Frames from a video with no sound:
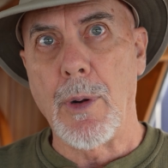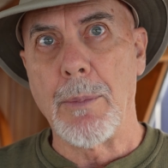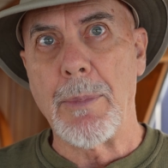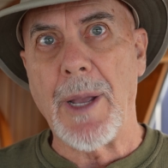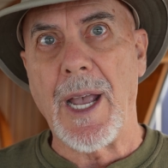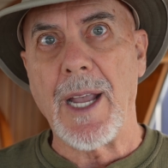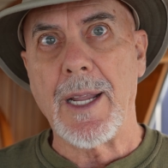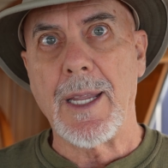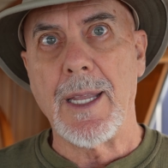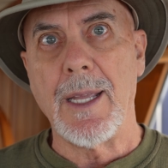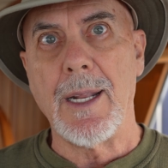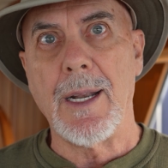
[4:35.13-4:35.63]

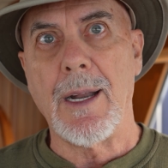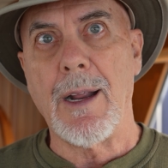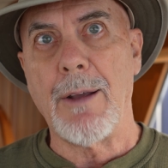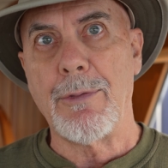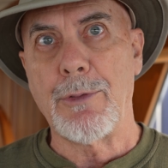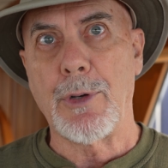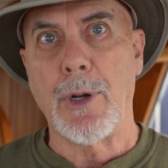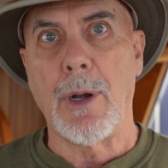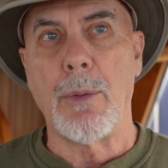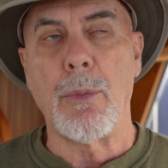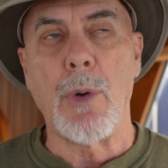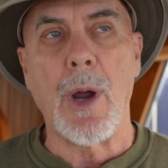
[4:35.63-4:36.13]
back in
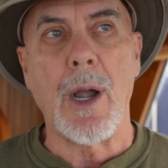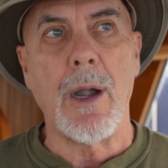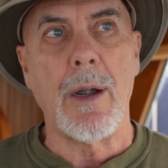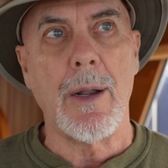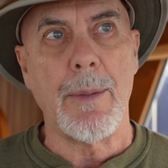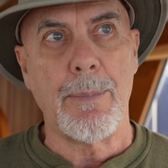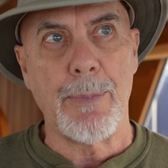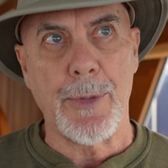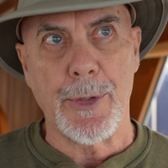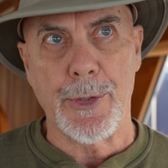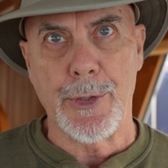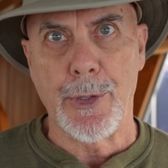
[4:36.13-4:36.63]
after I wired
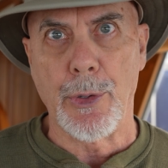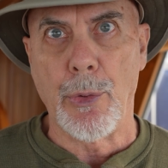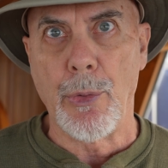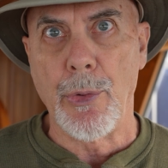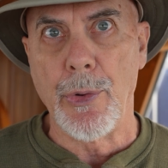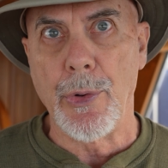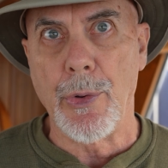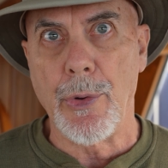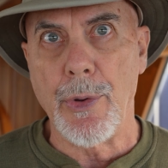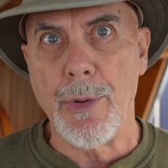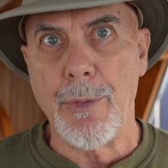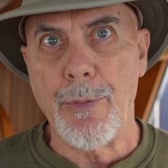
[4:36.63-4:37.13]
up the
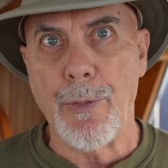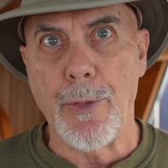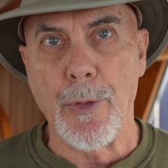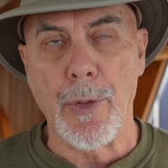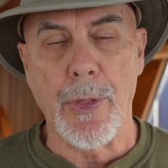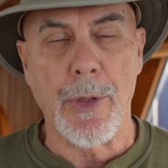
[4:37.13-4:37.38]
solenoid for